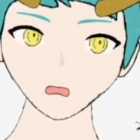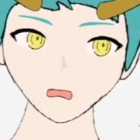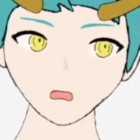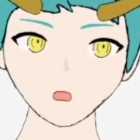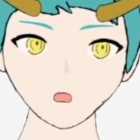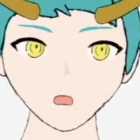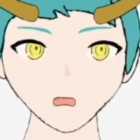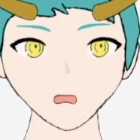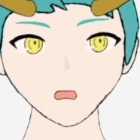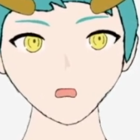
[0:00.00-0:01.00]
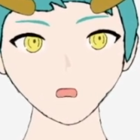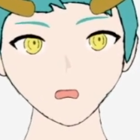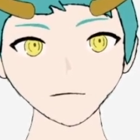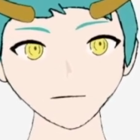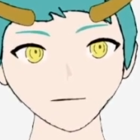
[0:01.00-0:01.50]
can just kind
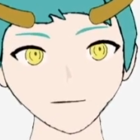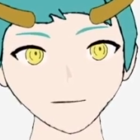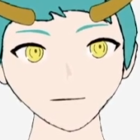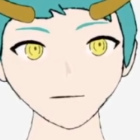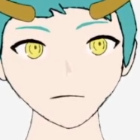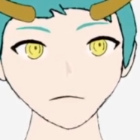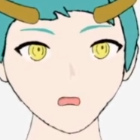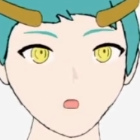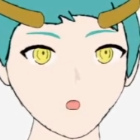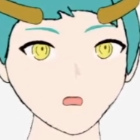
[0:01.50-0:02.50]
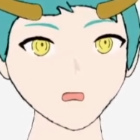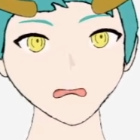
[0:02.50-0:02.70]
of, oh, I'm